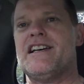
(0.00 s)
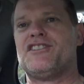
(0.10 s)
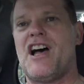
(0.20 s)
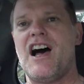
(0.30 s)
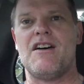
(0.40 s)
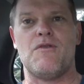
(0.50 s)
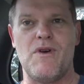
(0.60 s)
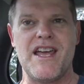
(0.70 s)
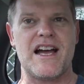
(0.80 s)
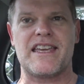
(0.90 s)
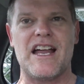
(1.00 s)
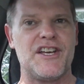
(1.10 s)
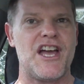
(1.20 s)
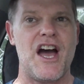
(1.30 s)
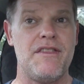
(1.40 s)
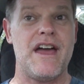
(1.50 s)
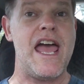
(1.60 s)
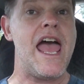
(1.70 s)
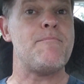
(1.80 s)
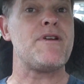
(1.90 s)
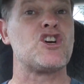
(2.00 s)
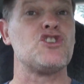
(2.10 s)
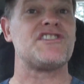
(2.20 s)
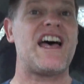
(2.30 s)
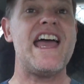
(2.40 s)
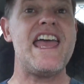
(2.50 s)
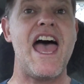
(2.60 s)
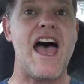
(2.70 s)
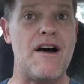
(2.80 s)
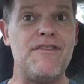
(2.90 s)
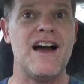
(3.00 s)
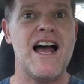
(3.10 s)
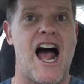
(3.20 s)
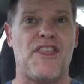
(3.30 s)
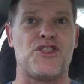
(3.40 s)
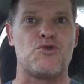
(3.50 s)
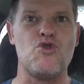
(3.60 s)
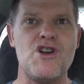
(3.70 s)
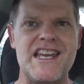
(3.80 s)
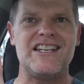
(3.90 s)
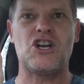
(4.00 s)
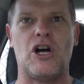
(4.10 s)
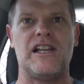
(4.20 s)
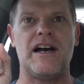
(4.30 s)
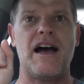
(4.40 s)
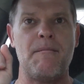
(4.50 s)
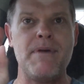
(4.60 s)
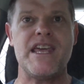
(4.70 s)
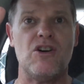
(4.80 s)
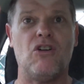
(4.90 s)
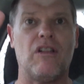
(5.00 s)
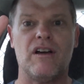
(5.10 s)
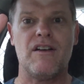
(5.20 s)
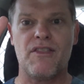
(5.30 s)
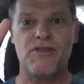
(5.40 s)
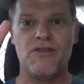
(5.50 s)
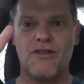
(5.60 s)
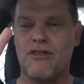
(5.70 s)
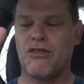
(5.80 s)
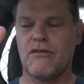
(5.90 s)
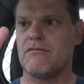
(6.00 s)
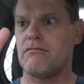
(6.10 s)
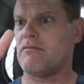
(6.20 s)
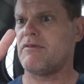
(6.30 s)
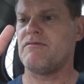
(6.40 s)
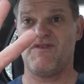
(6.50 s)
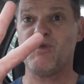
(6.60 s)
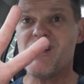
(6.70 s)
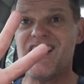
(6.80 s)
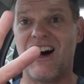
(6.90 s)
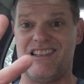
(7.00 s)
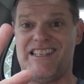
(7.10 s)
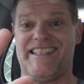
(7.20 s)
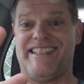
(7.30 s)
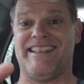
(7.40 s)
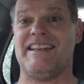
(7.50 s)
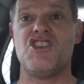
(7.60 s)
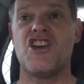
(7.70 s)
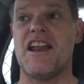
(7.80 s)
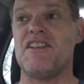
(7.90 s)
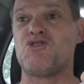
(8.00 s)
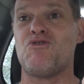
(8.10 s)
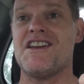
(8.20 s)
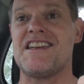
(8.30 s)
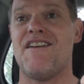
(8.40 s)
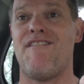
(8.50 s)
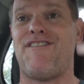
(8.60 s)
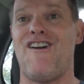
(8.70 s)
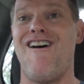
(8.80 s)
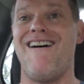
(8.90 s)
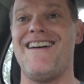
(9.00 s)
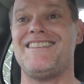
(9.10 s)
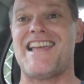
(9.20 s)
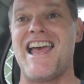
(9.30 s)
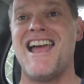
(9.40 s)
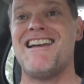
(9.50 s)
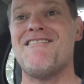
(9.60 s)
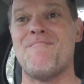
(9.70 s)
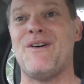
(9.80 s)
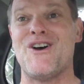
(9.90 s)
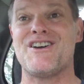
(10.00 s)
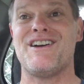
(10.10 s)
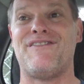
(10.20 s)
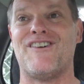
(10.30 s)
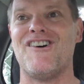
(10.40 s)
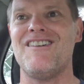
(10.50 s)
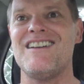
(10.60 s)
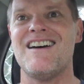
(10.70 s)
So, we are going to go there because they have a $3 meal. $3. You get a drink, fries, and a burger for